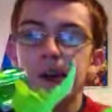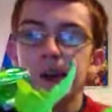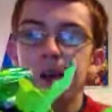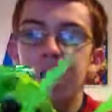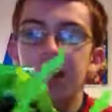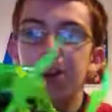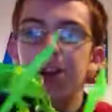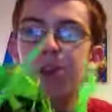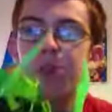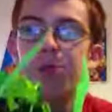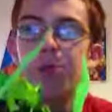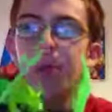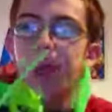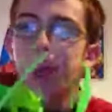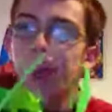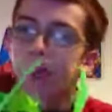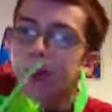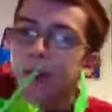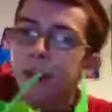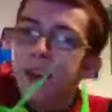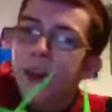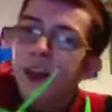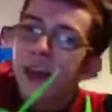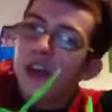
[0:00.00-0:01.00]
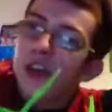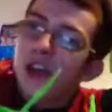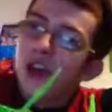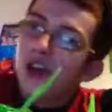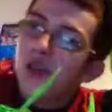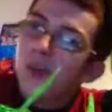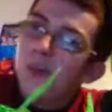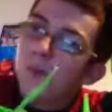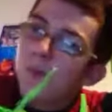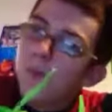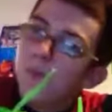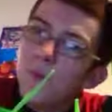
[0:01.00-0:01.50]
And his main weakness is
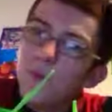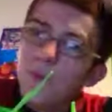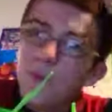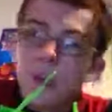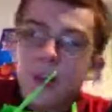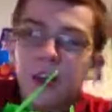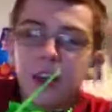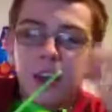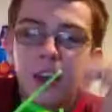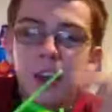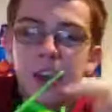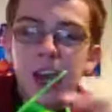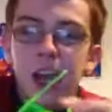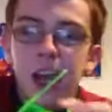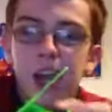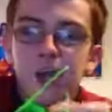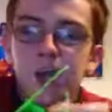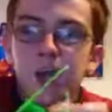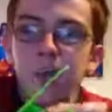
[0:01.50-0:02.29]
lead